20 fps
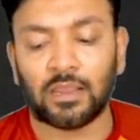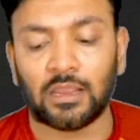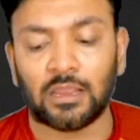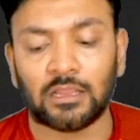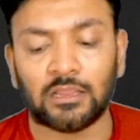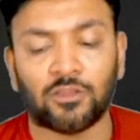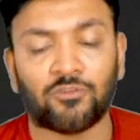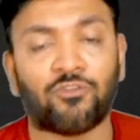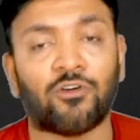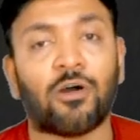
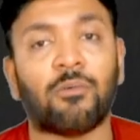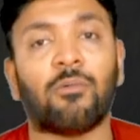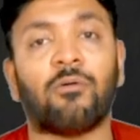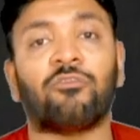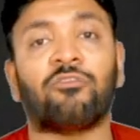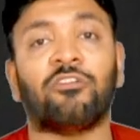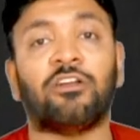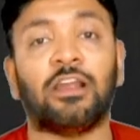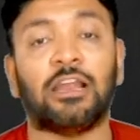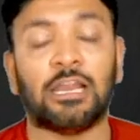in the form
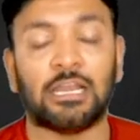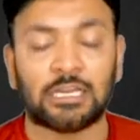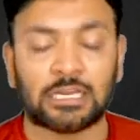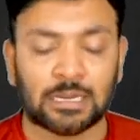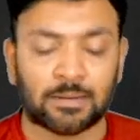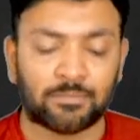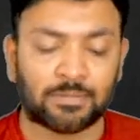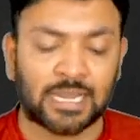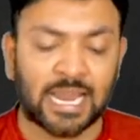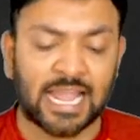of
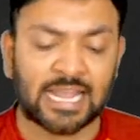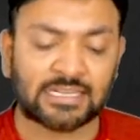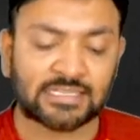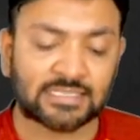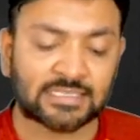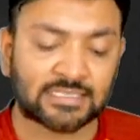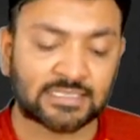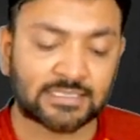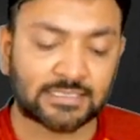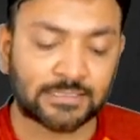income
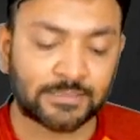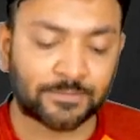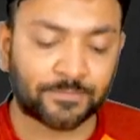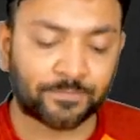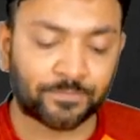tax,